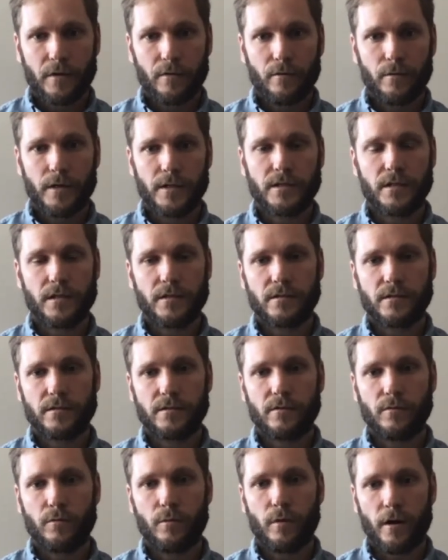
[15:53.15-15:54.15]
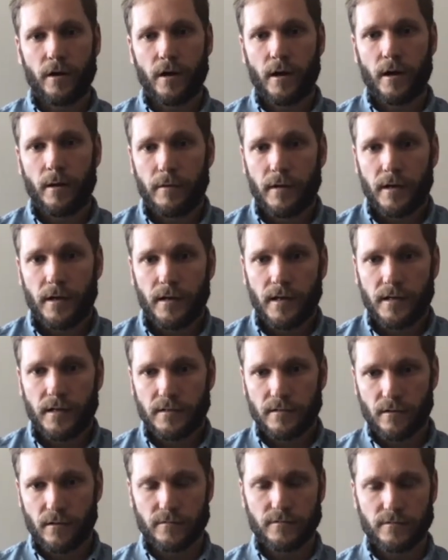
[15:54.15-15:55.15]
which is what our company
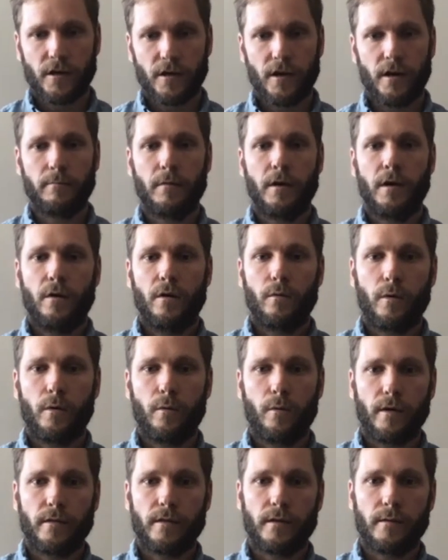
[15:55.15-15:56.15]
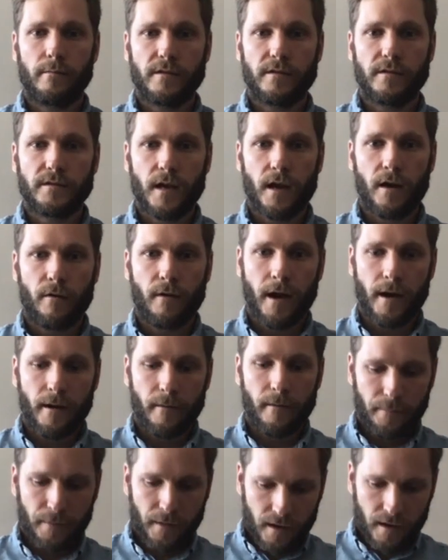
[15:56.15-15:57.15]
needs long term. We want them to stay
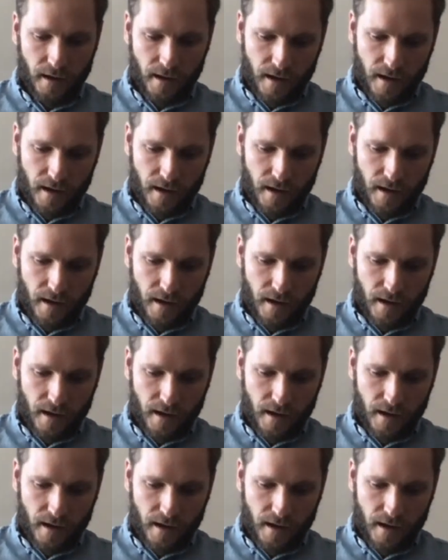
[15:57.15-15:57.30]
around.